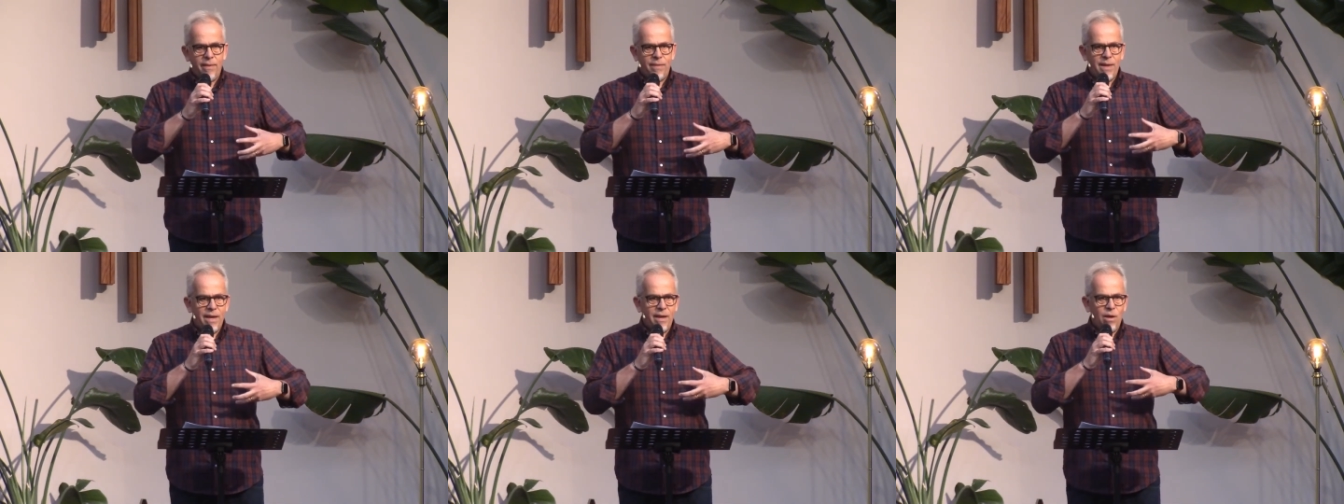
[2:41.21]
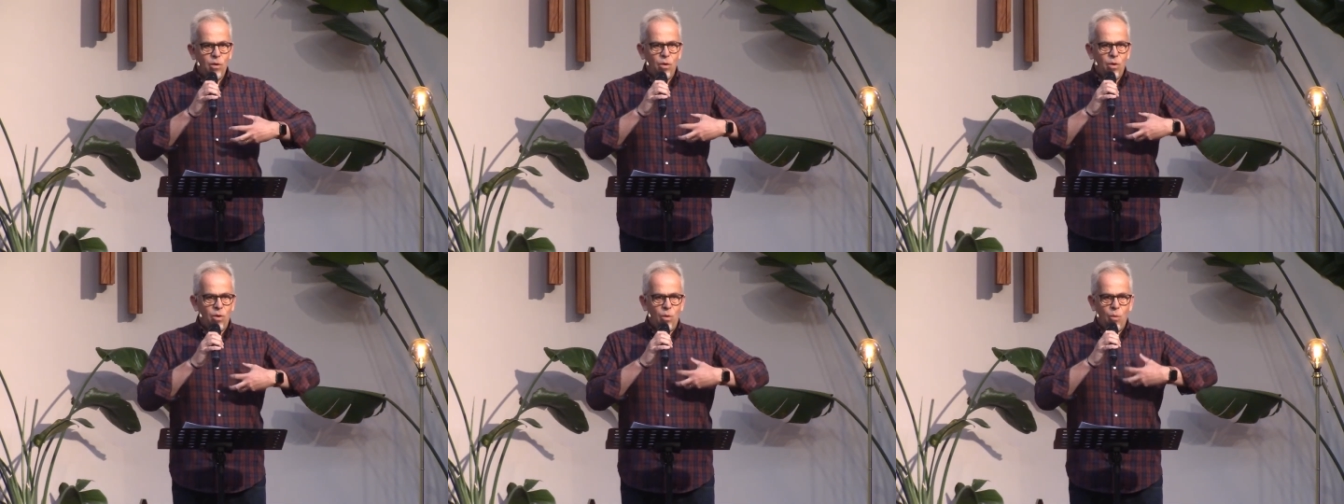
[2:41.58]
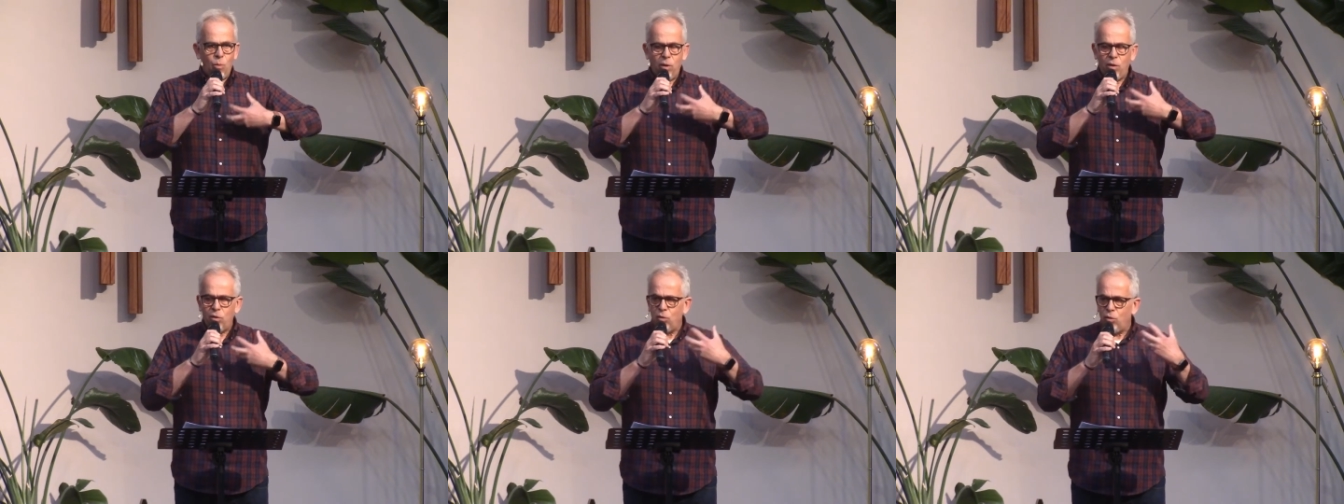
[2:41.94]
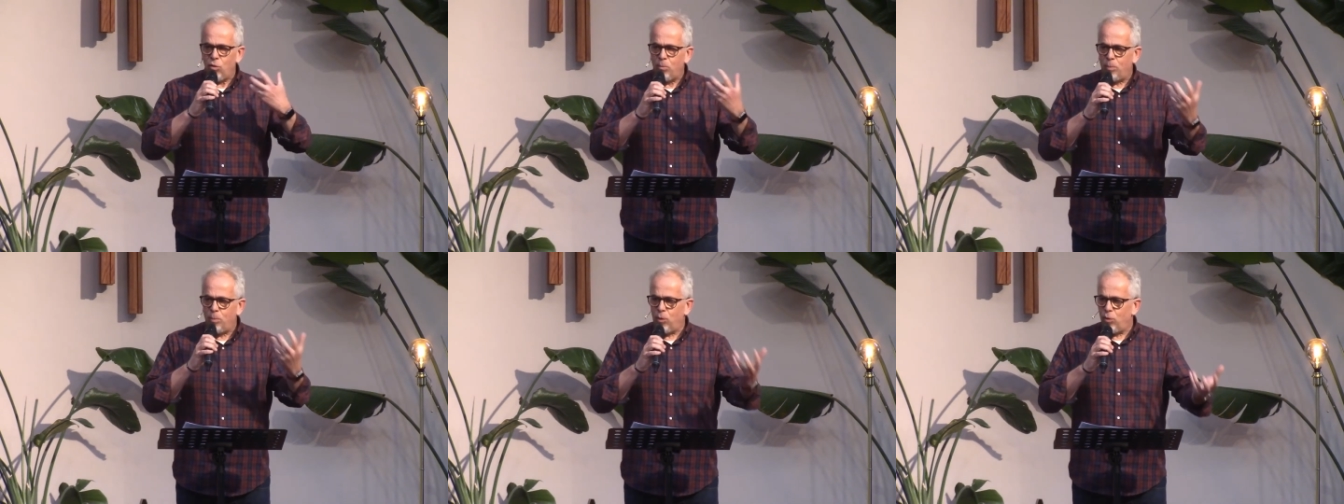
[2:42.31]
that we're
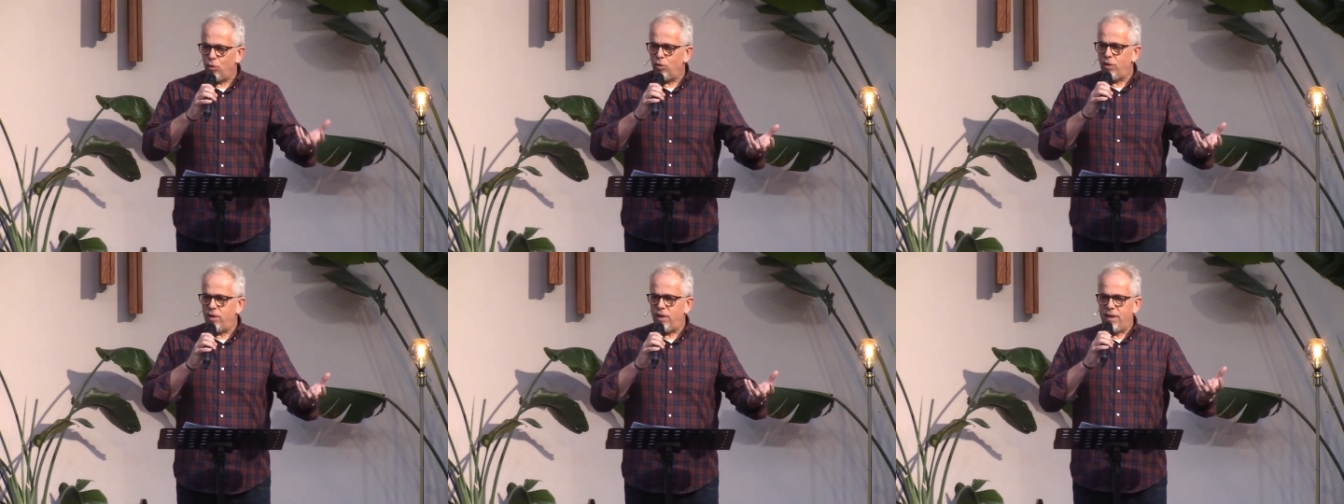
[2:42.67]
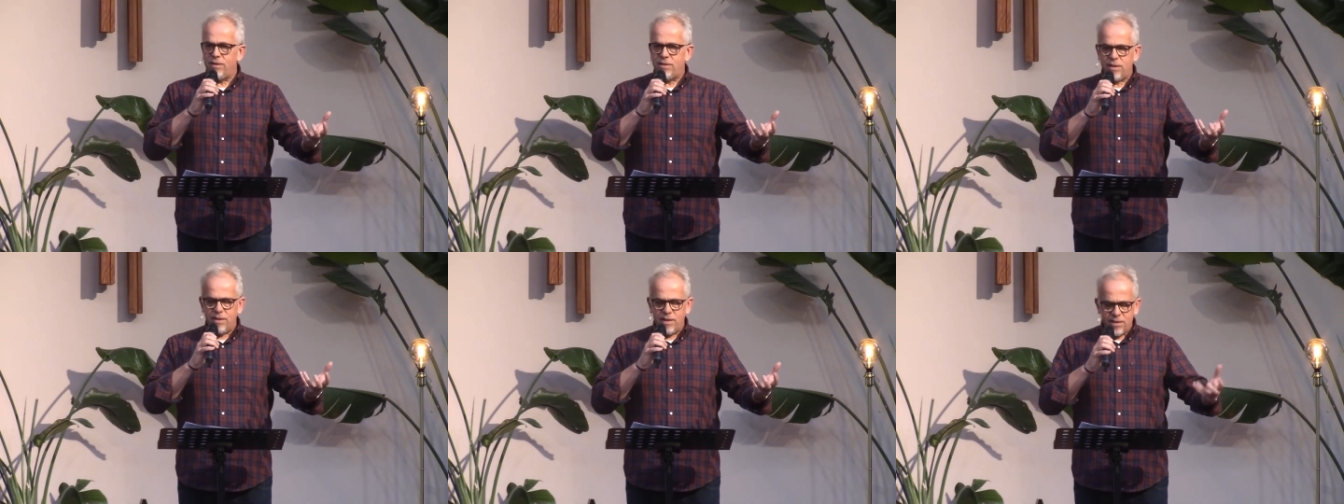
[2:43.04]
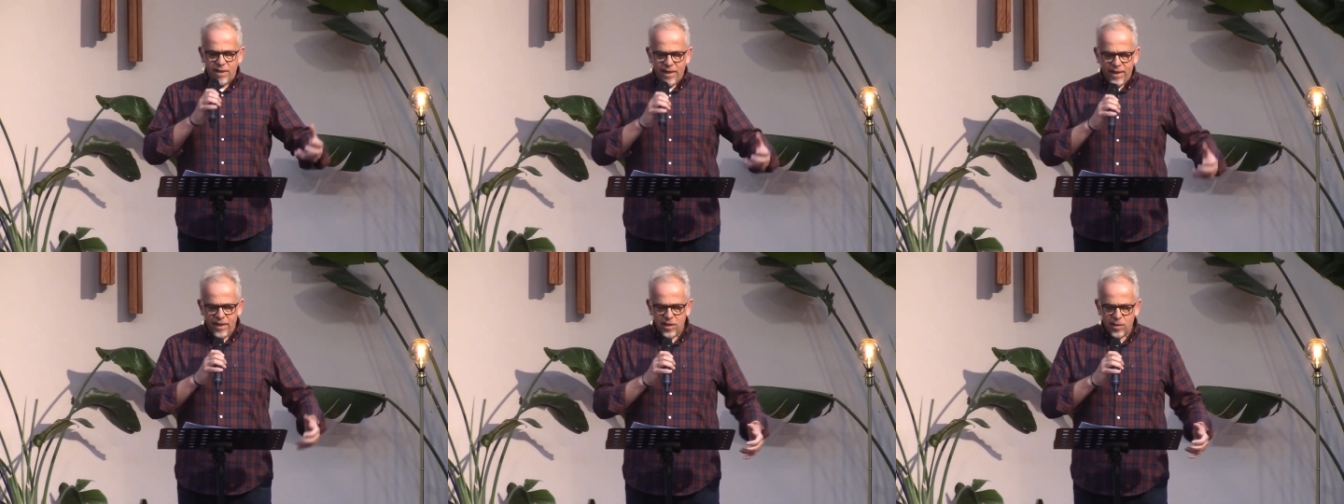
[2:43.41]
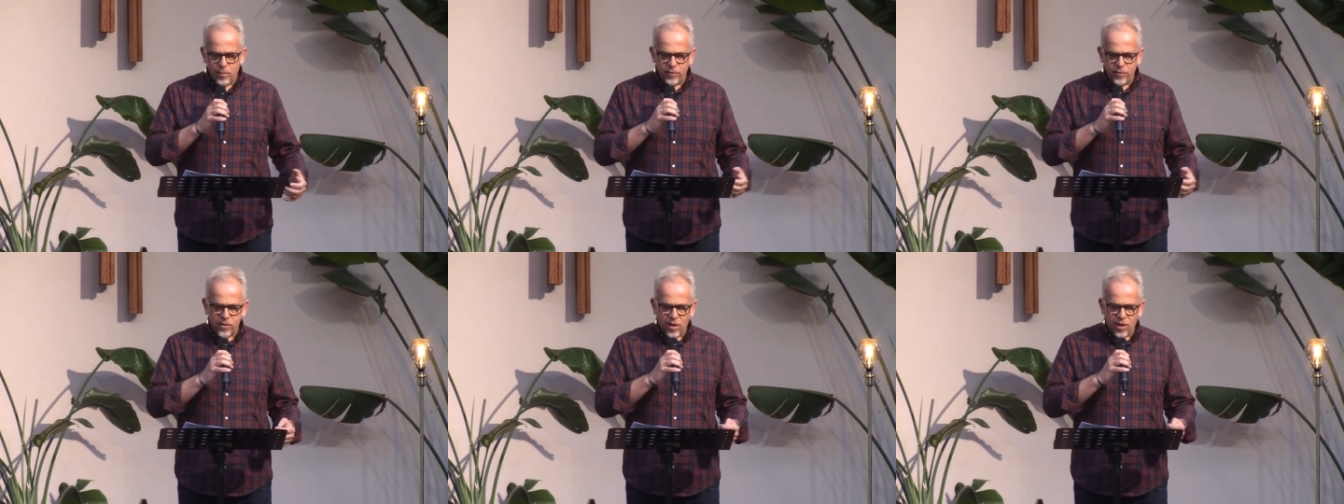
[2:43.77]
all born into this
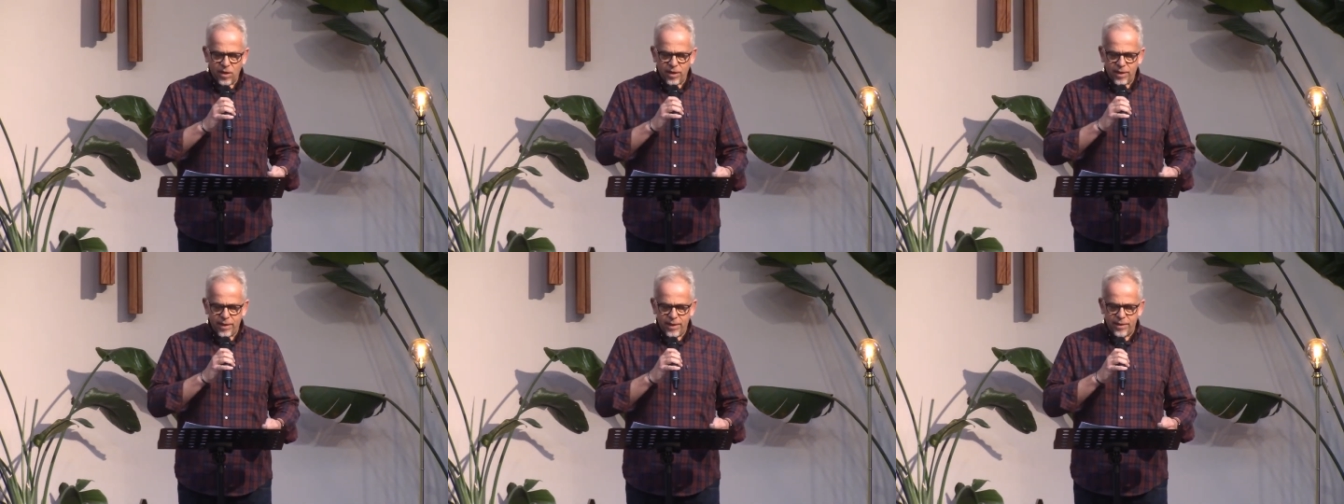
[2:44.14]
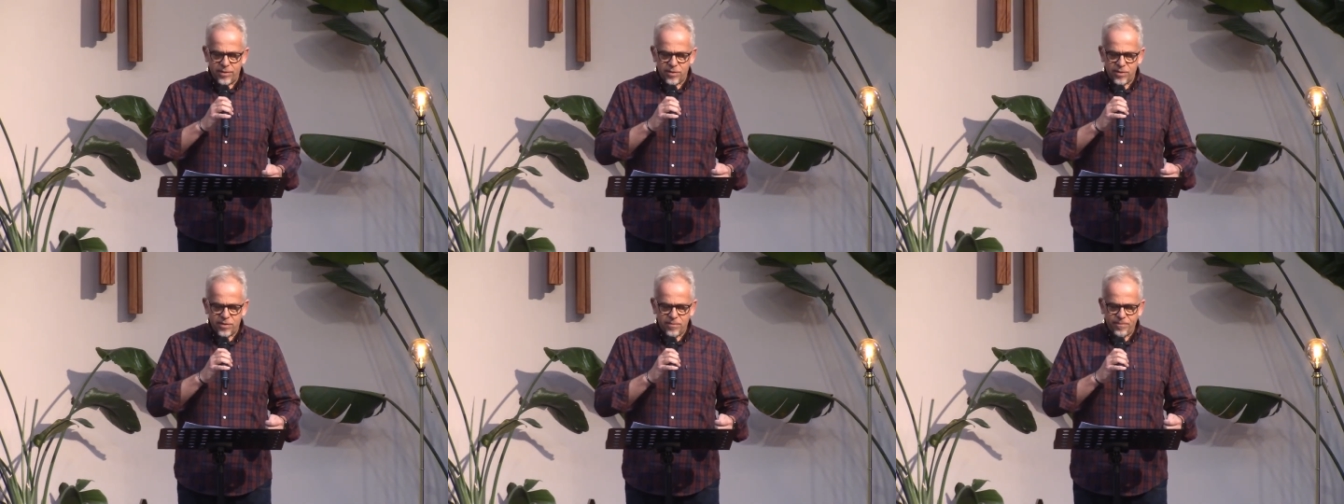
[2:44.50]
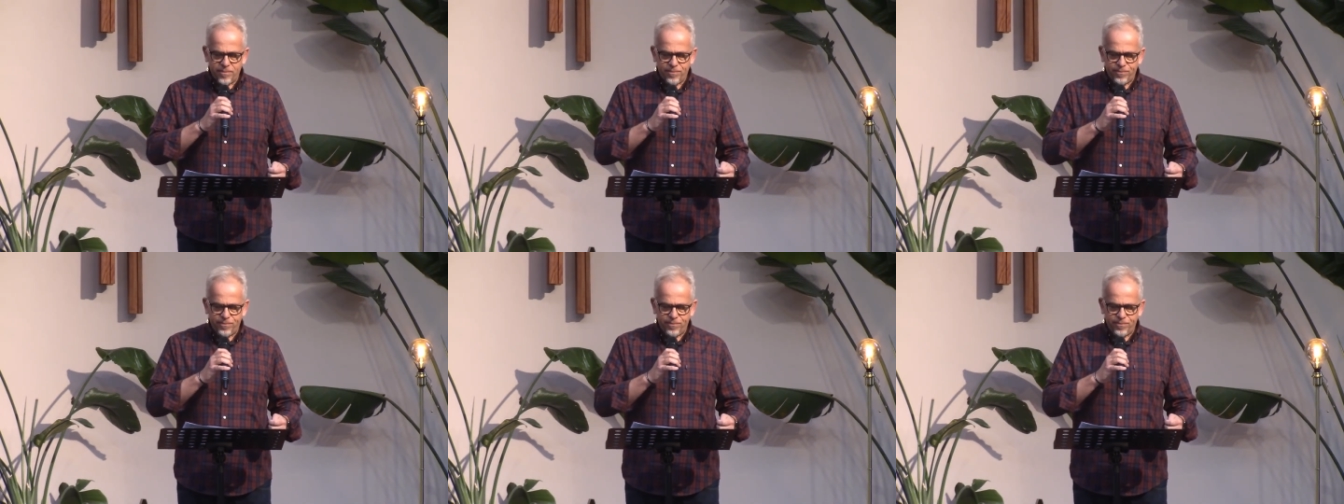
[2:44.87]
kingdom of darkness.